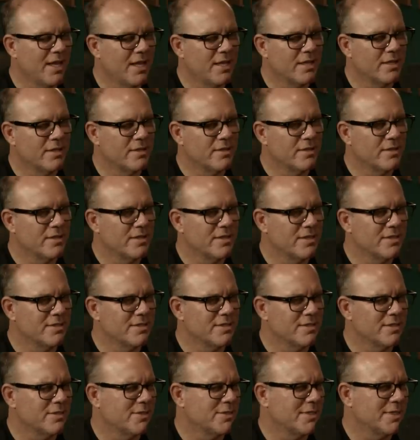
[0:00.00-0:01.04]
Is it winking? He's a
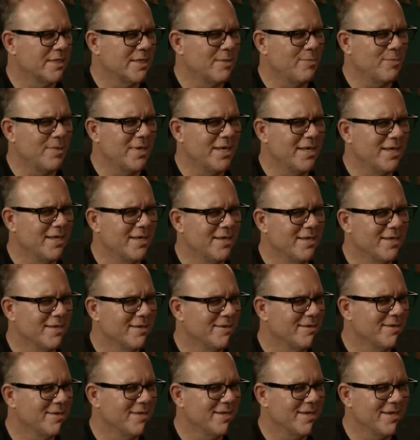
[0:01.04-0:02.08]
little sleepy.
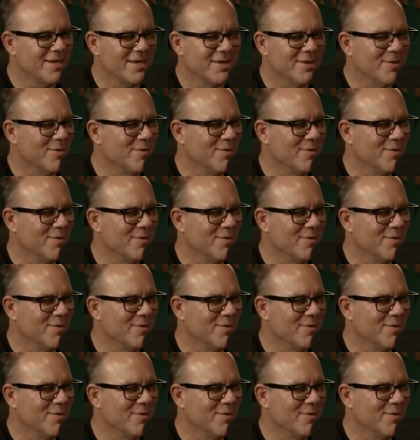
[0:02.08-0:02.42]
no.